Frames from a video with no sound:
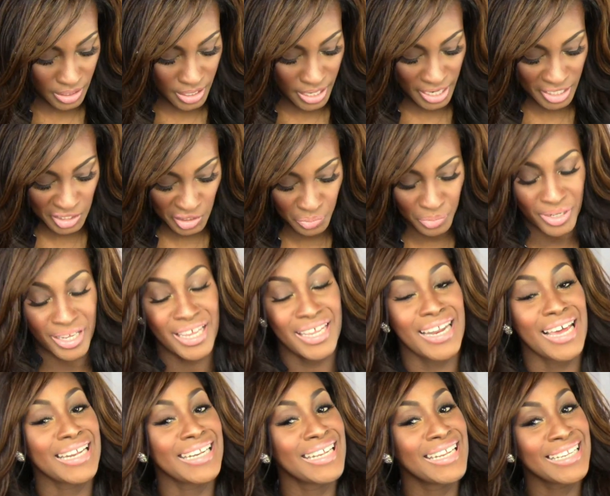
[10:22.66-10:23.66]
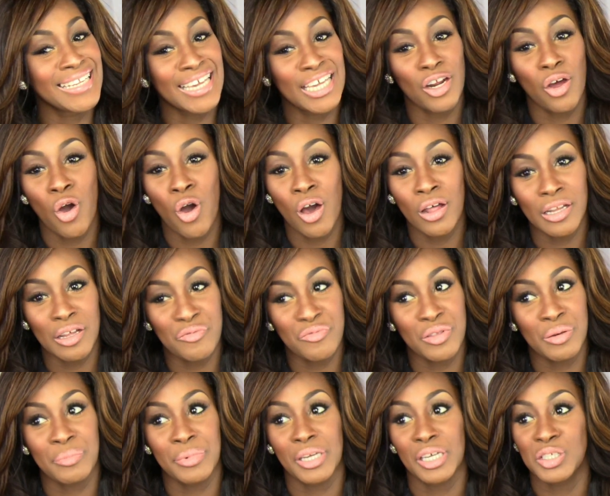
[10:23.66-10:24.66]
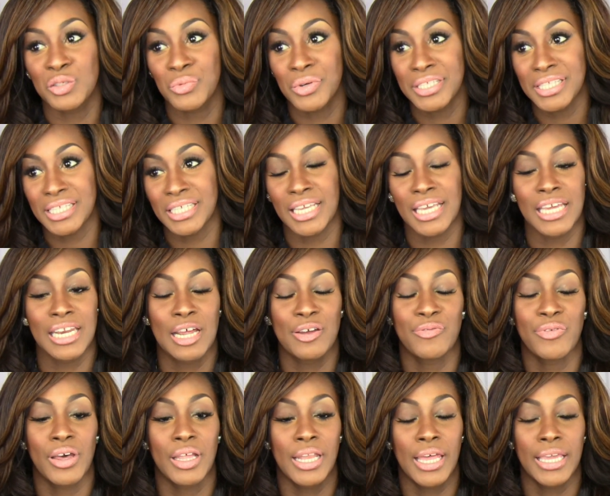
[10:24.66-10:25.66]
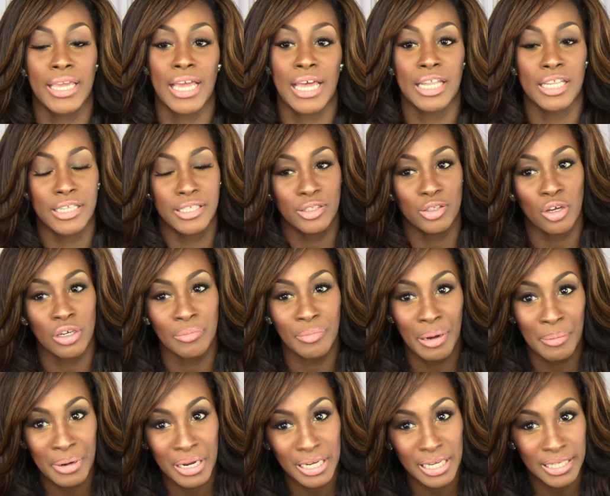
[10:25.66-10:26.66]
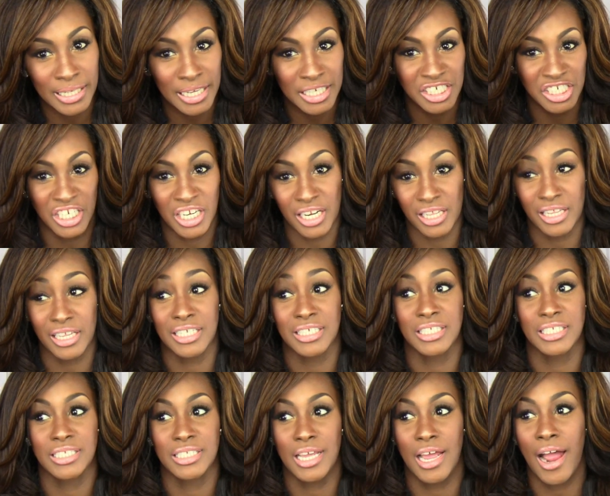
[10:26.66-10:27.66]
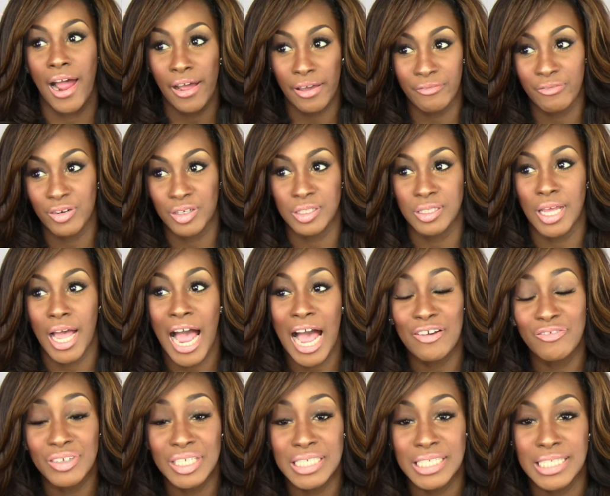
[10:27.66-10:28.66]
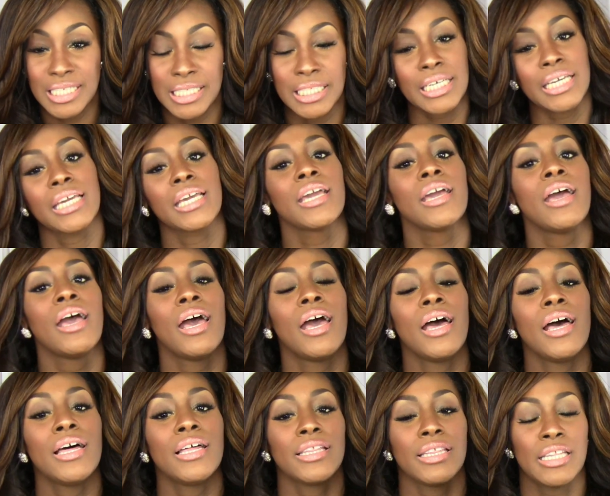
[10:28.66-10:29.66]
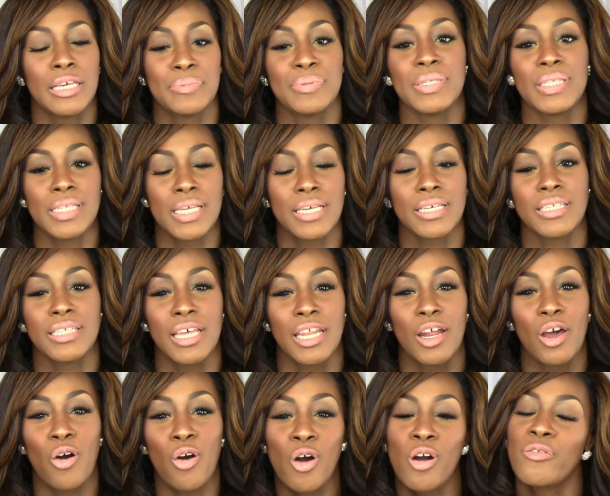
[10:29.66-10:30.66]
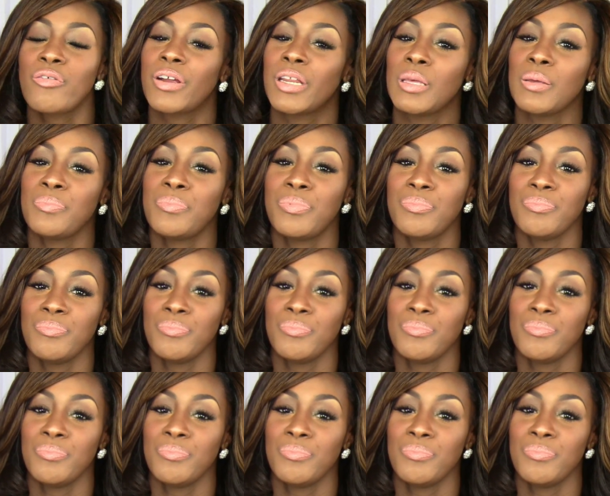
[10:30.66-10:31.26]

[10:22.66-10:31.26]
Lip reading: Next one, and I didn't get all of them because once again I felt like I thought about my collection of these. I was obviously lipsticks that I already